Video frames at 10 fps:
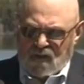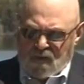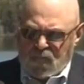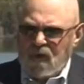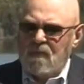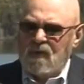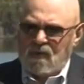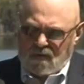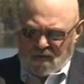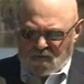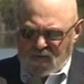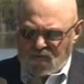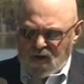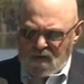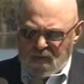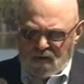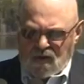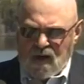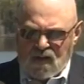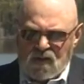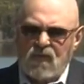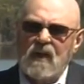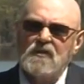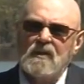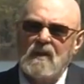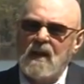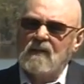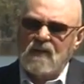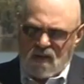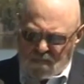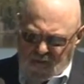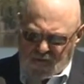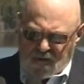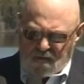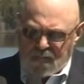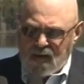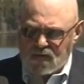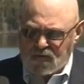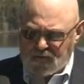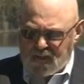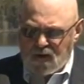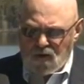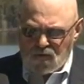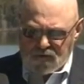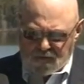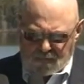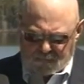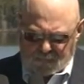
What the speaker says: Department of Environmental Conservation, Acting Commissioner Basil Segos,